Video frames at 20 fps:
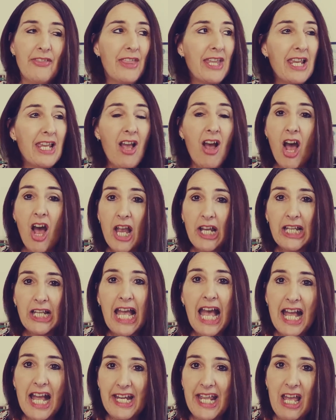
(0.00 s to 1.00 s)
the I
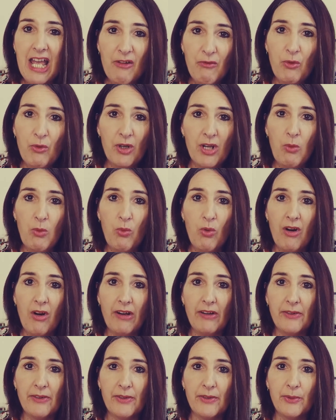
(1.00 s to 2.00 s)
can't have what I
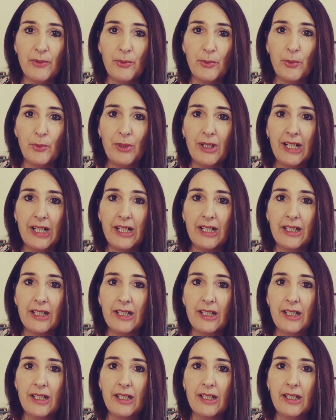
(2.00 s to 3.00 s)
want, or
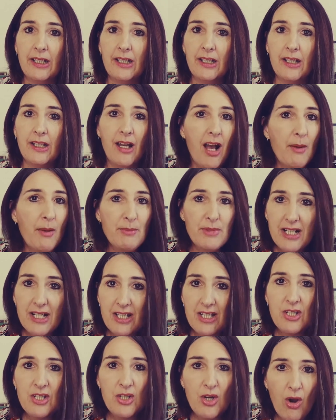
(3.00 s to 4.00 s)
I'm
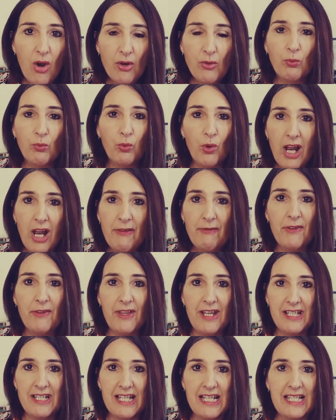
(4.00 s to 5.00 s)
just not right for
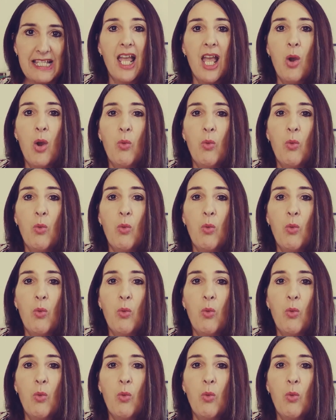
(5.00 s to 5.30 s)
this.